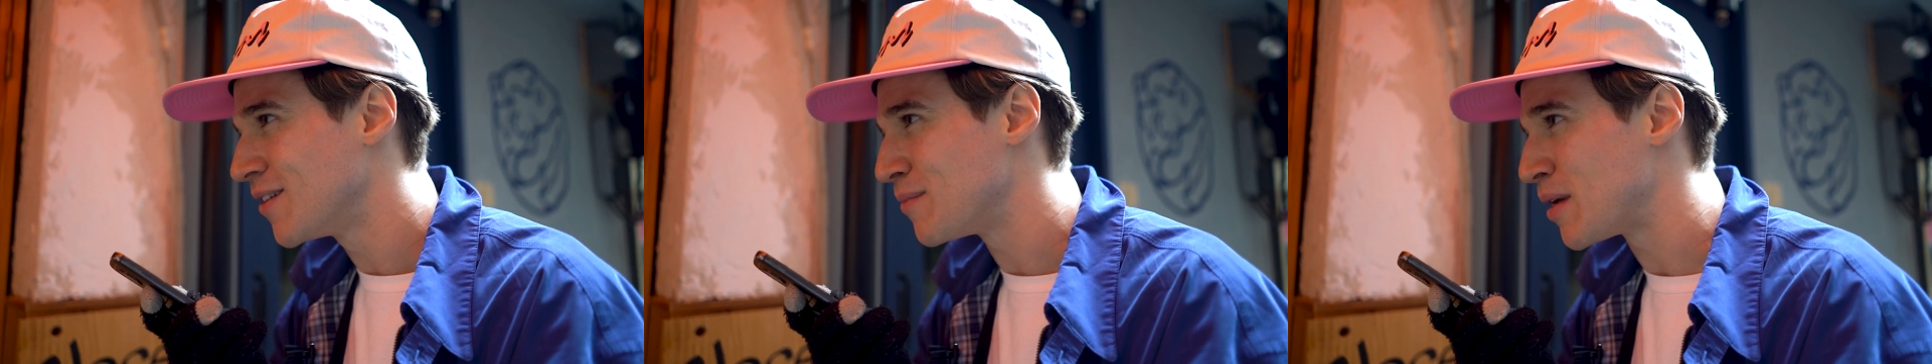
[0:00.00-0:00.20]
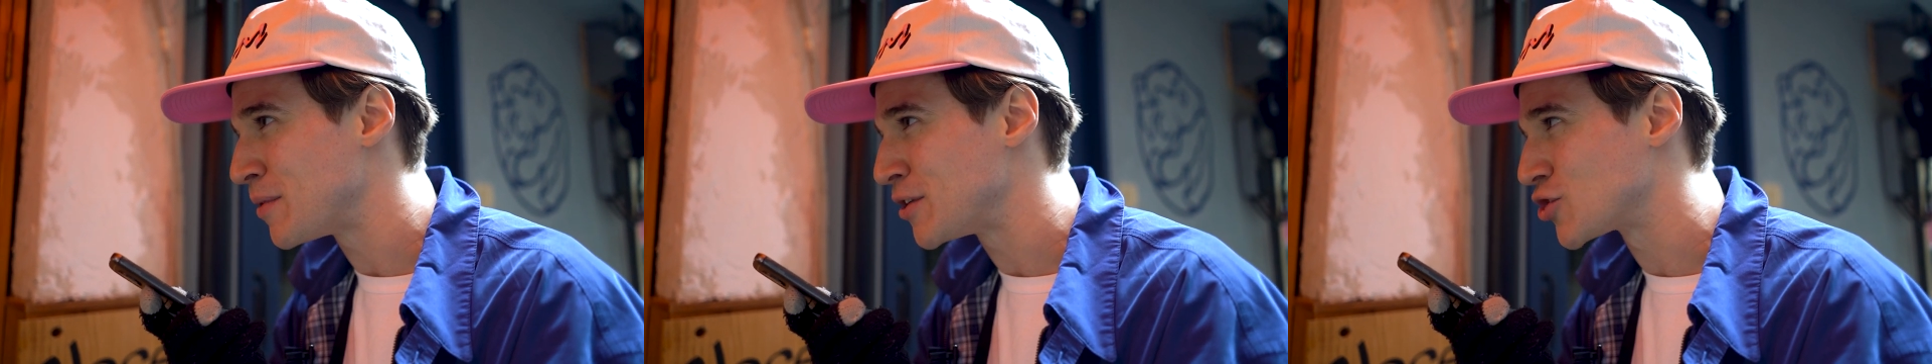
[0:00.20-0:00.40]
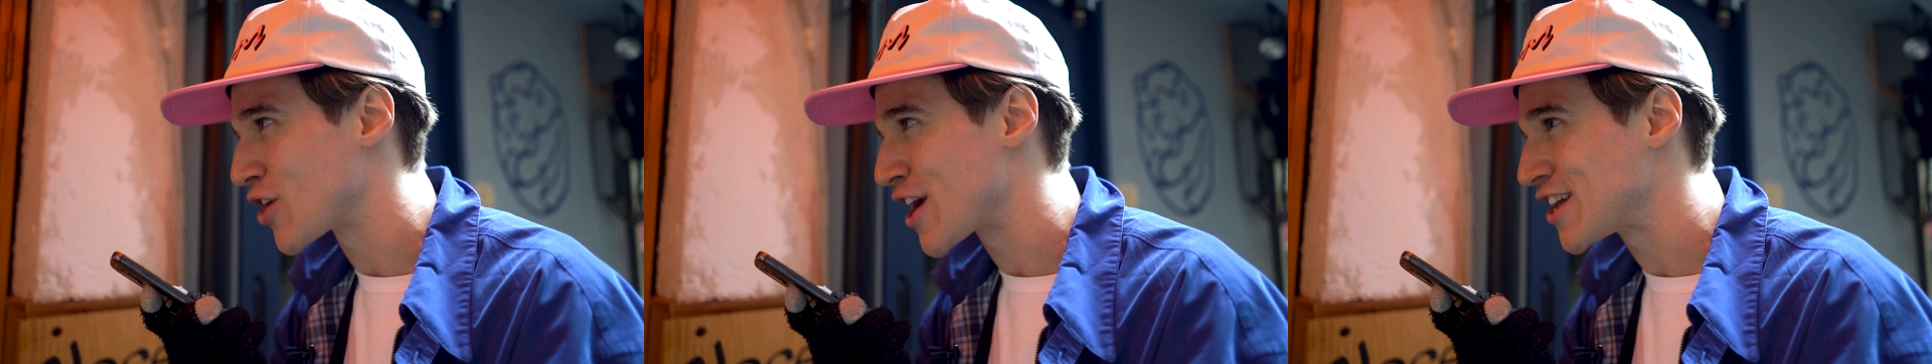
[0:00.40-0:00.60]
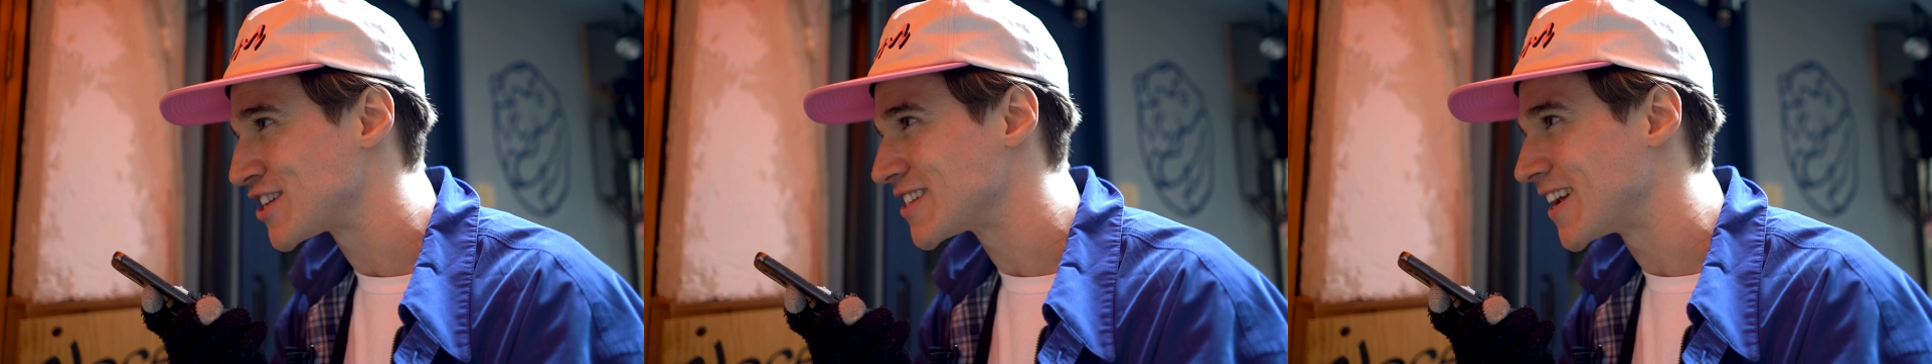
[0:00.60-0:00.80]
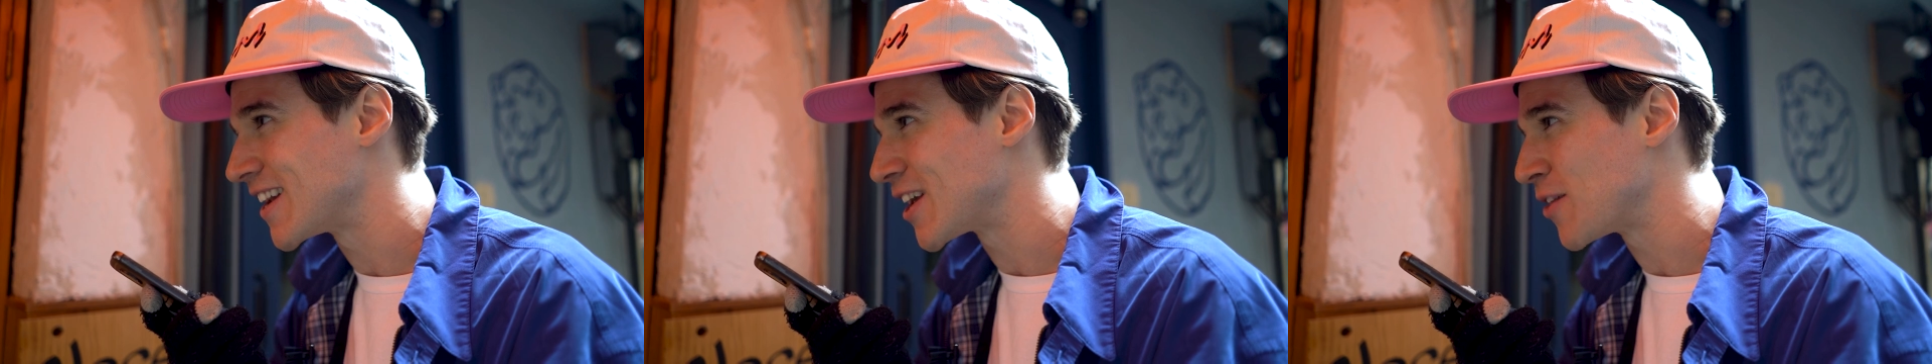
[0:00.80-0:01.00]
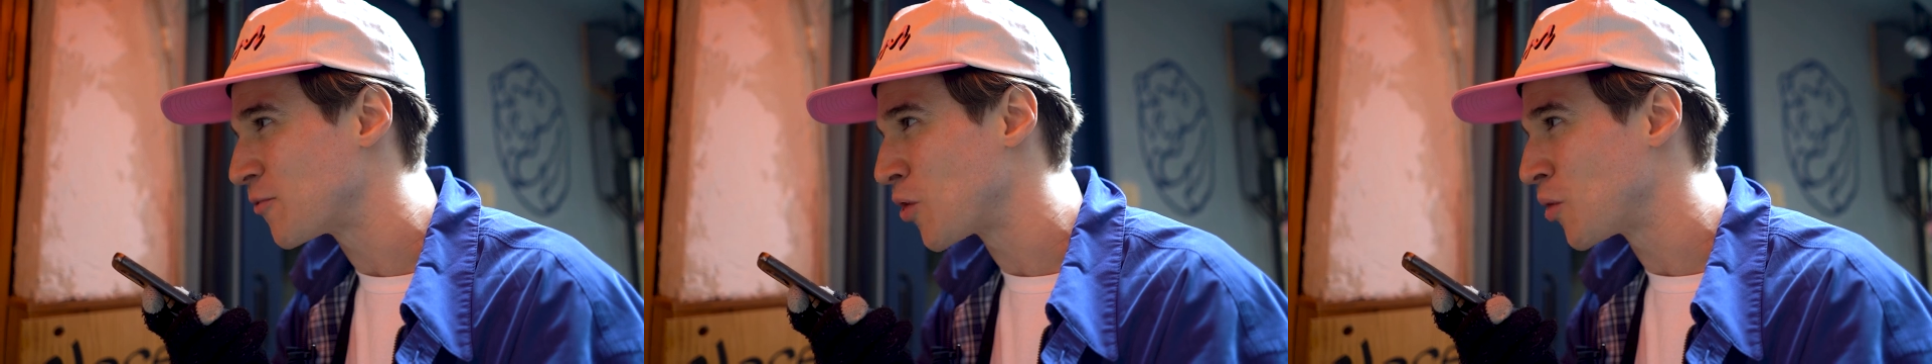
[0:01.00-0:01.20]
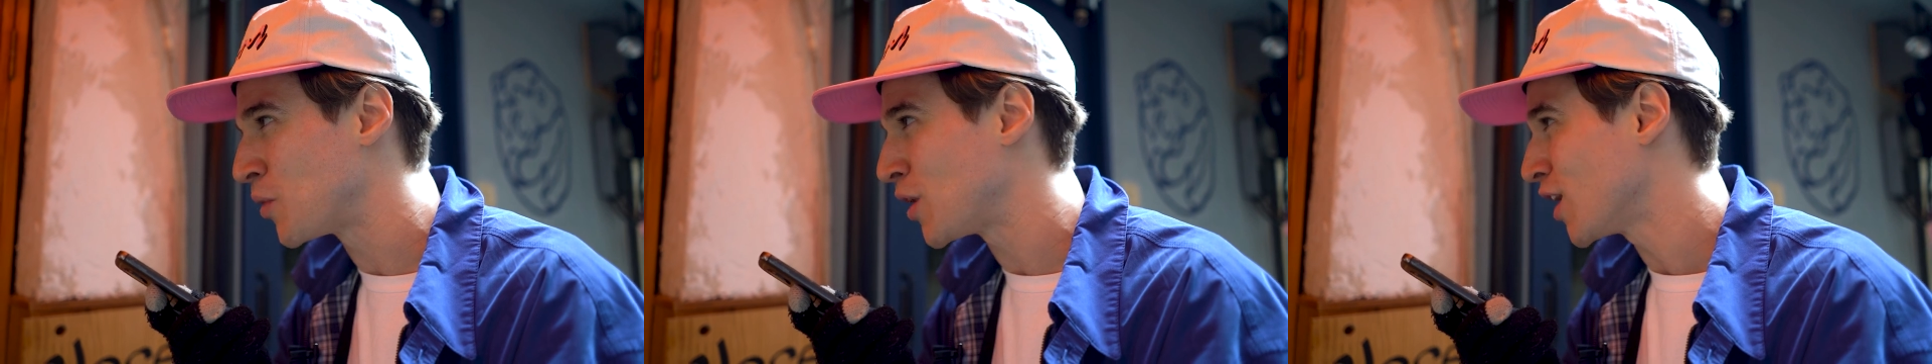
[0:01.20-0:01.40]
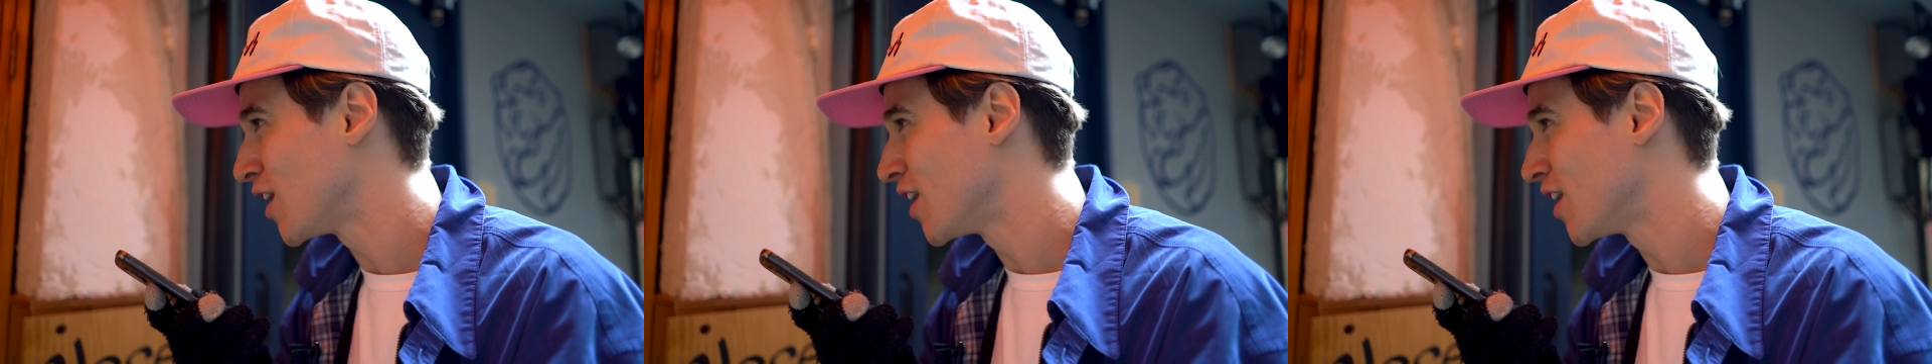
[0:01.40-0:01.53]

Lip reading: maybe translating it for me?